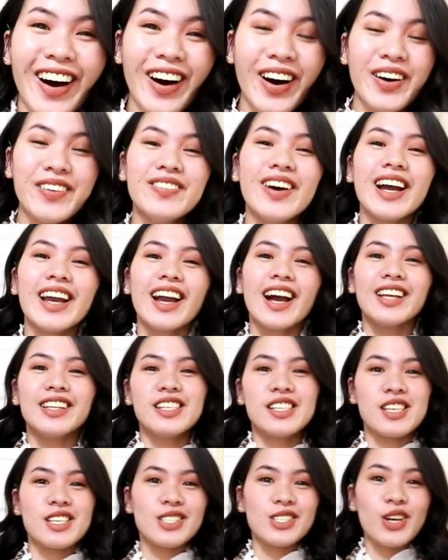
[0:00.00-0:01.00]
Oh my
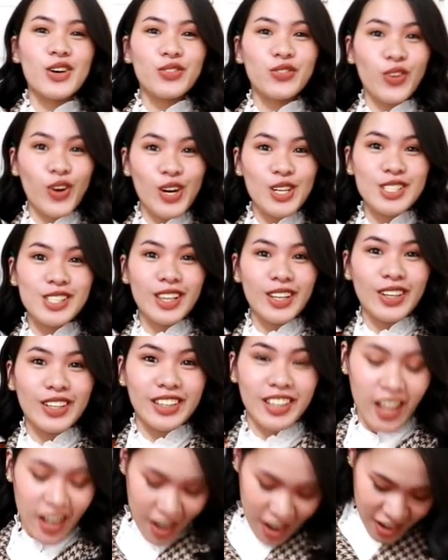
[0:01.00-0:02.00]
god! This is the first
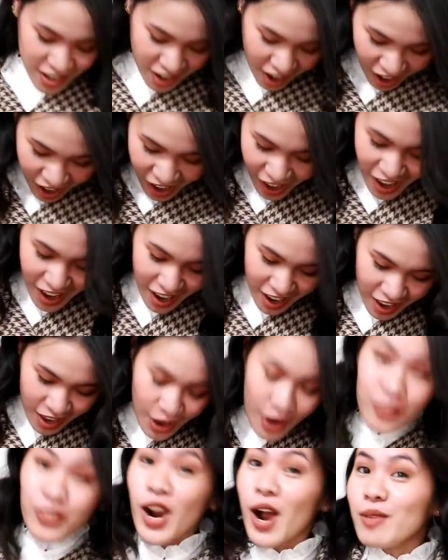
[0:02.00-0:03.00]
look that I got
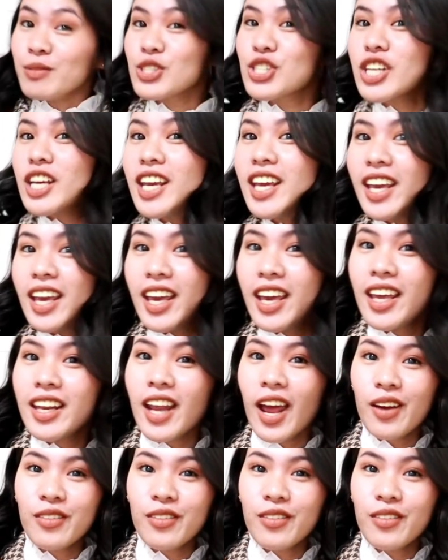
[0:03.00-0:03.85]
from SHEIN.